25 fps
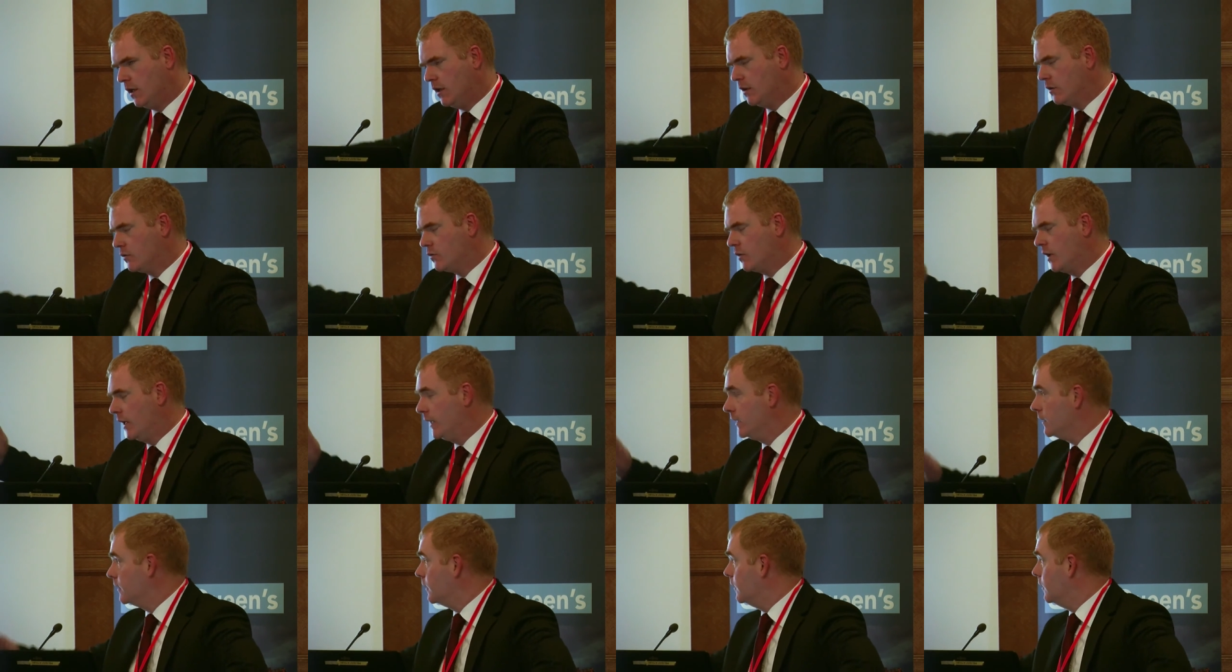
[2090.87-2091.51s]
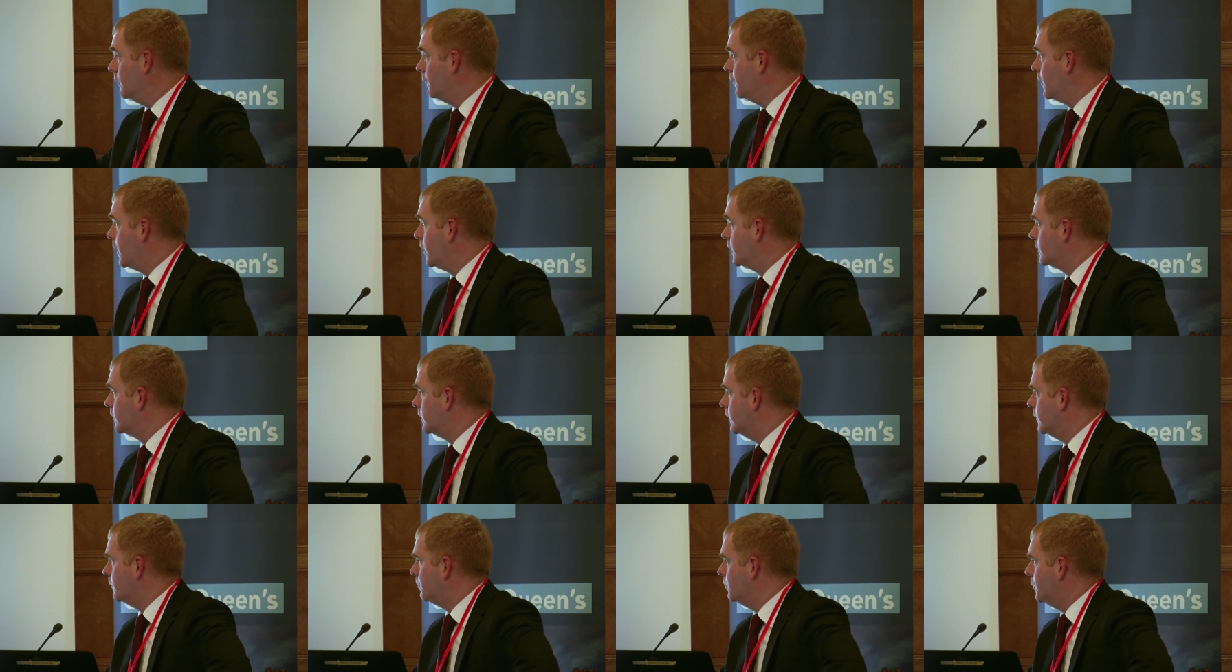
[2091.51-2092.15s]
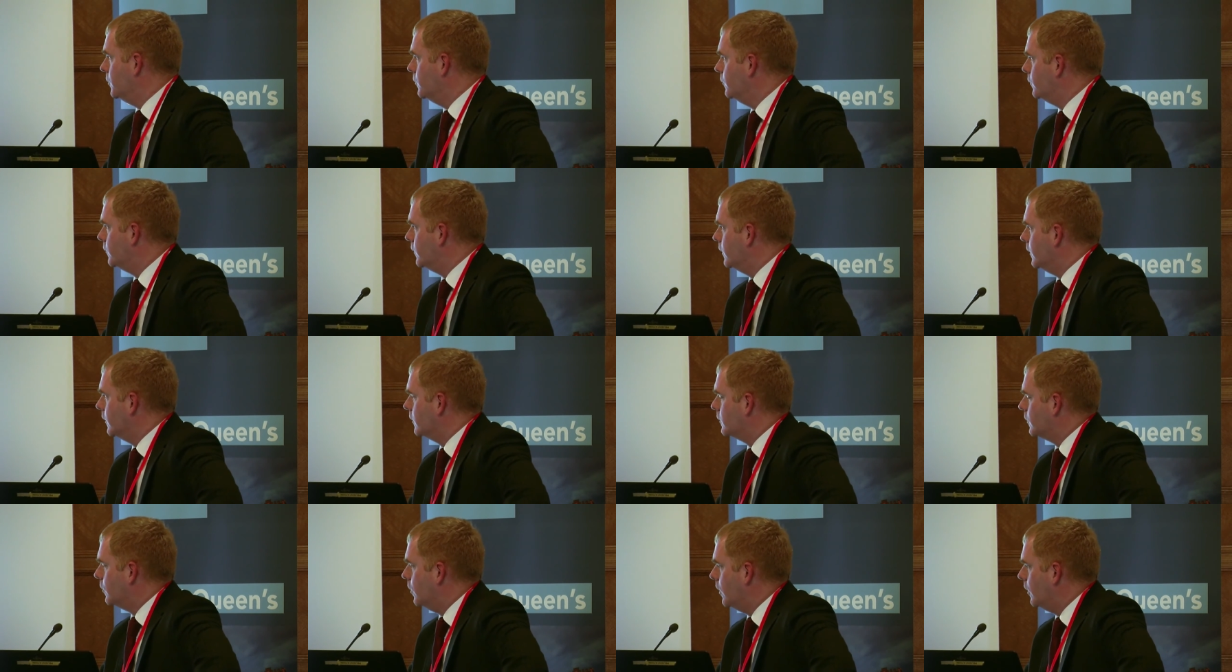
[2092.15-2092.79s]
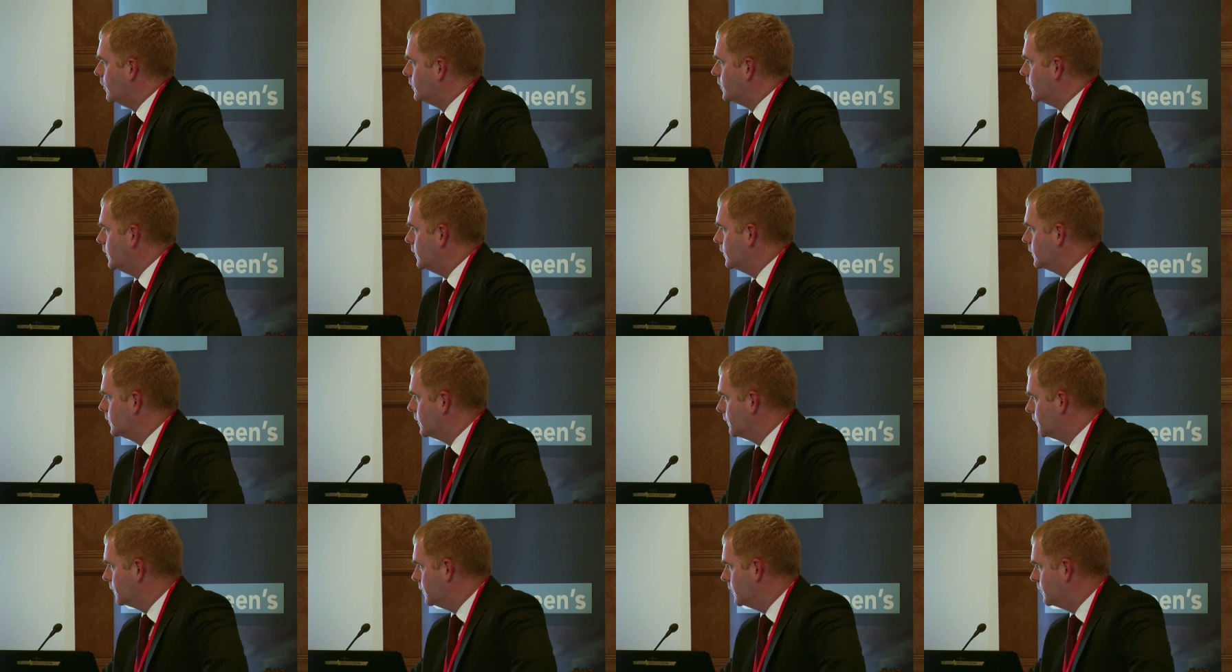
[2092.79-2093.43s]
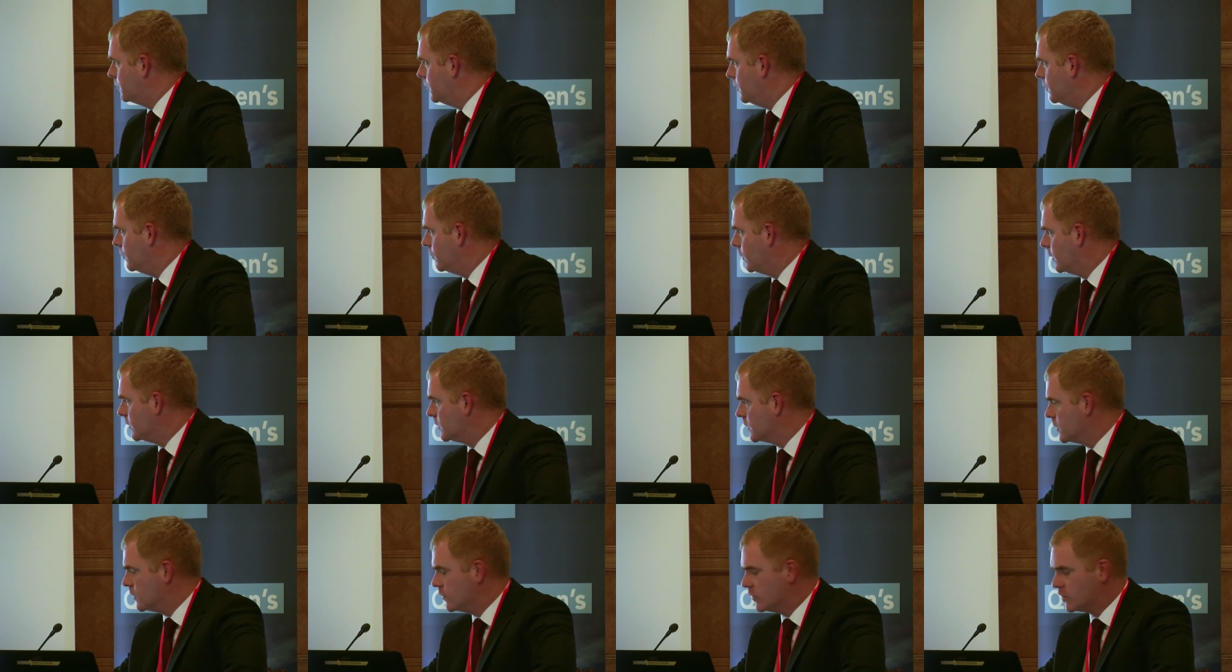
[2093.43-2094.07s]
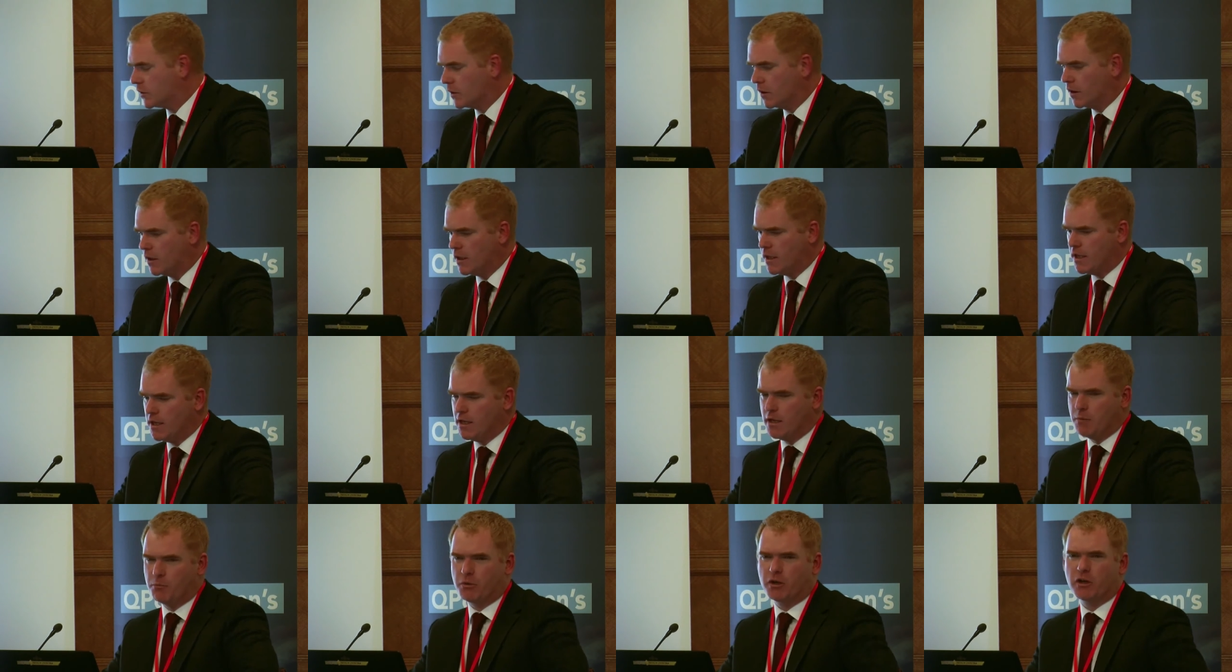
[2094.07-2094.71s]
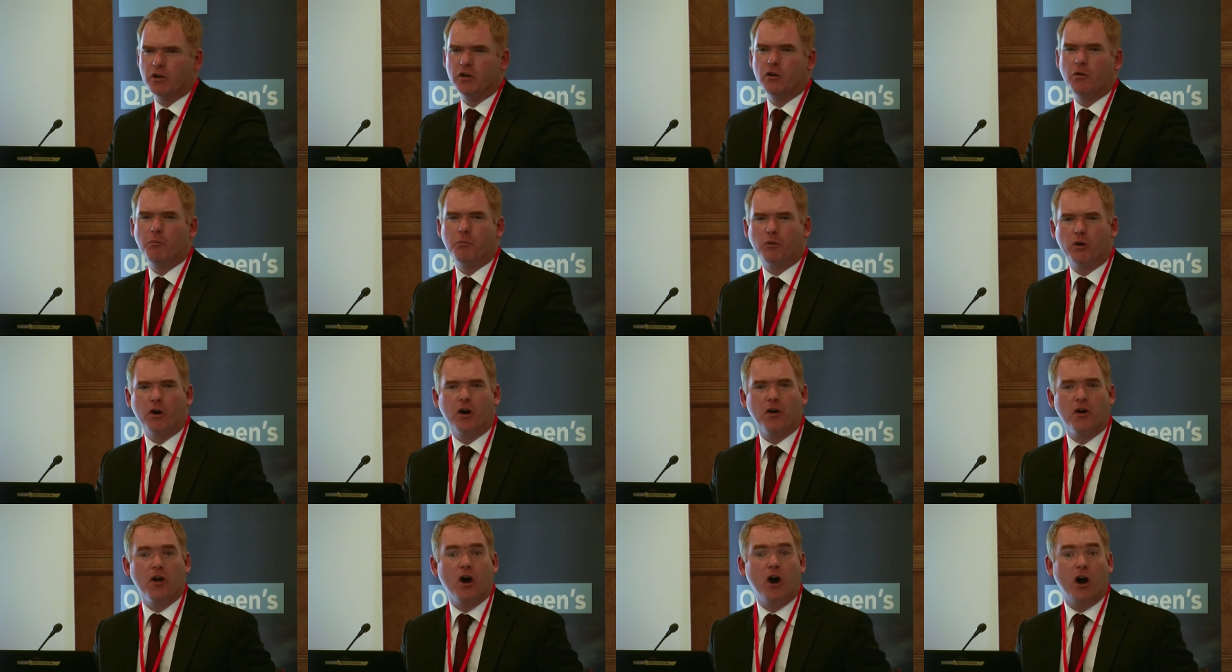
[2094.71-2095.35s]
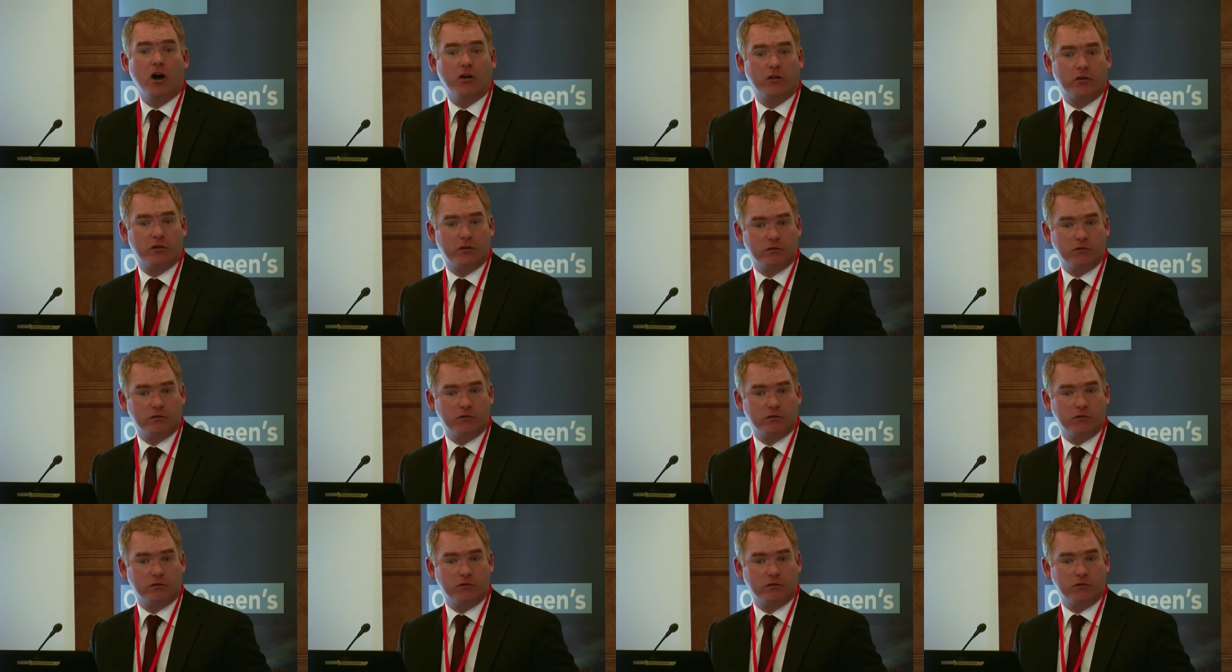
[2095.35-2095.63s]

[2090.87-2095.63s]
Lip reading: trying to divert disputes into alternative dispute resolution, but a number are not.